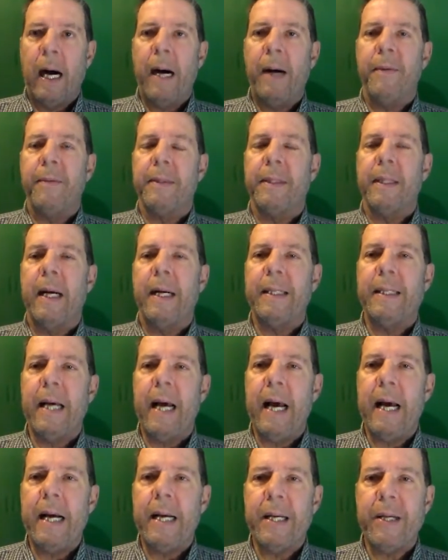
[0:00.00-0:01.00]
I would like to
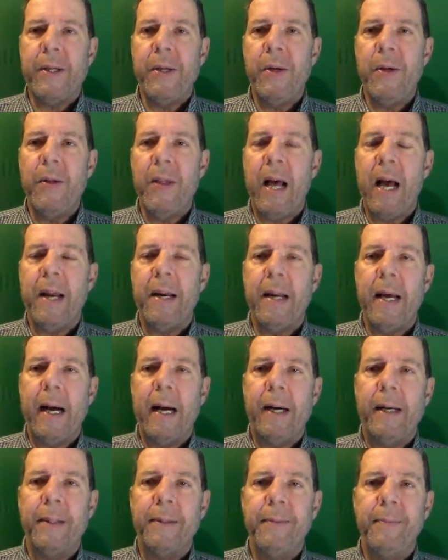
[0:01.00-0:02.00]
add to that
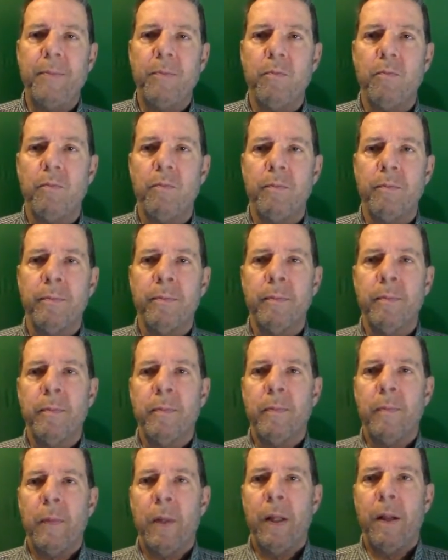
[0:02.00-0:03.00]
now,
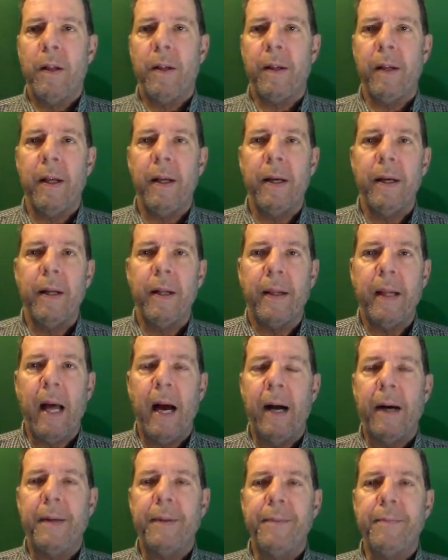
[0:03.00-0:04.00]
seeing as
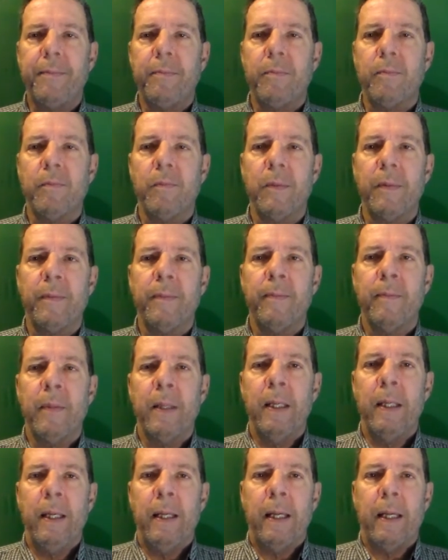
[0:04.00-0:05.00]
how
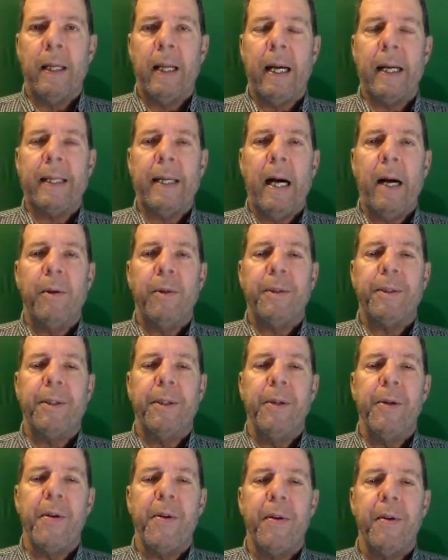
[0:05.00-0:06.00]
like I was
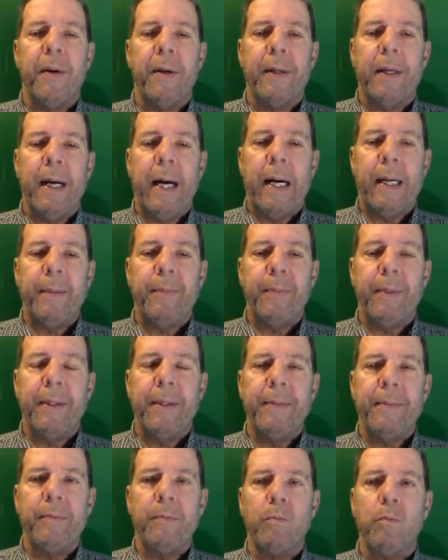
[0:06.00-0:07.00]
too shook up
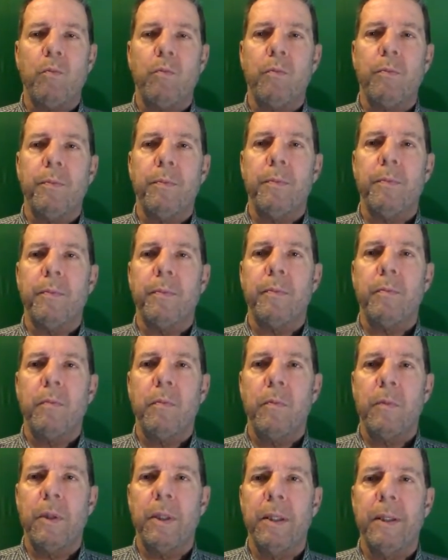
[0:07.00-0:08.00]

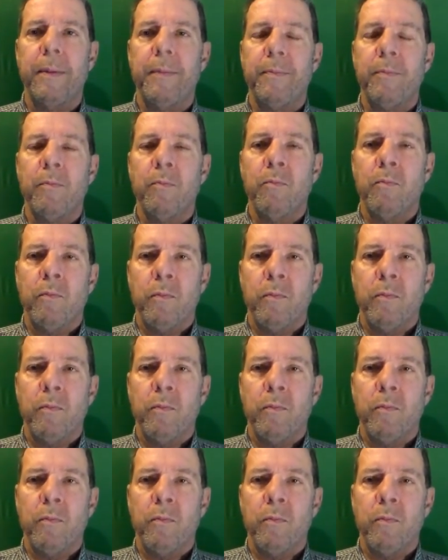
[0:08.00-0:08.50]
to